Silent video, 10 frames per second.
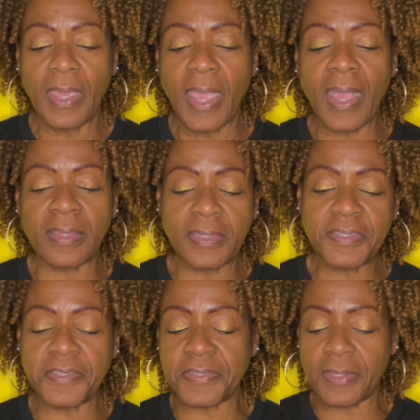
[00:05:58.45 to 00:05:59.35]
And
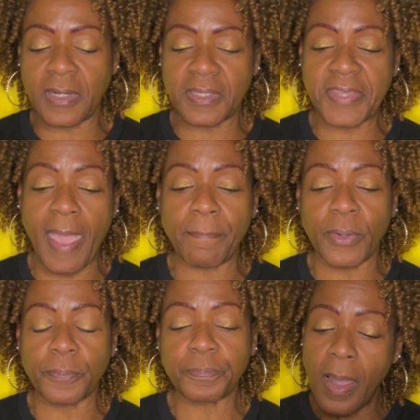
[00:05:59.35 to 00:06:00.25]
this is an
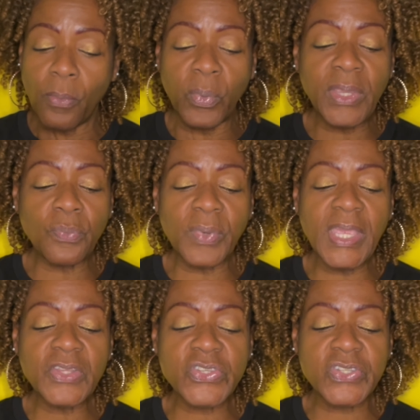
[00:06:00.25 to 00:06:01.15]
example. We
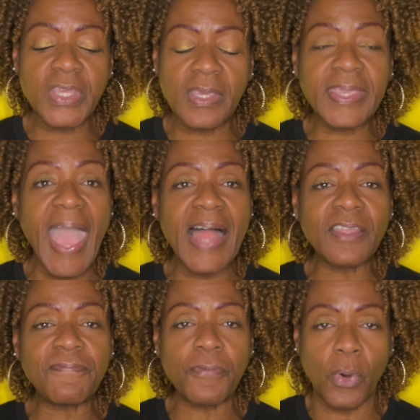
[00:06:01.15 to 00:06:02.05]
reached
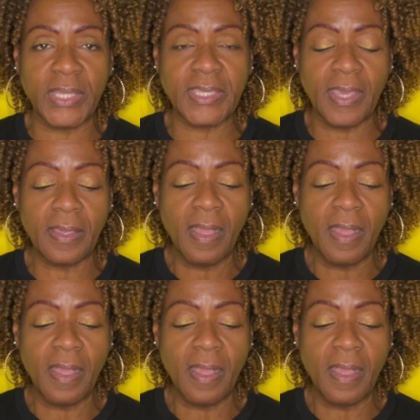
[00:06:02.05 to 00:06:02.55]
California